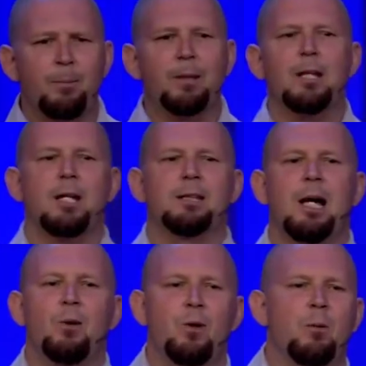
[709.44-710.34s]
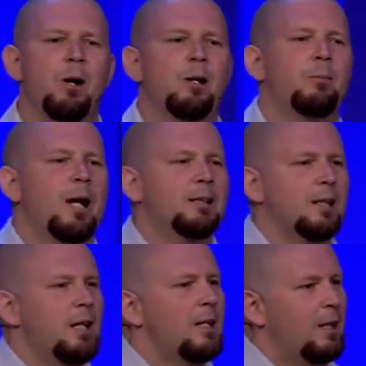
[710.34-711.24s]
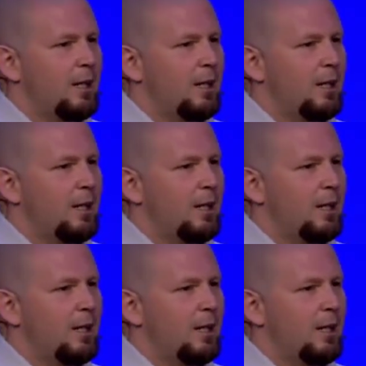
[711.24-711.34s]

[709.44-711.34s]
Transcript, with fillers: up in uh, South Omaha, Nebraska,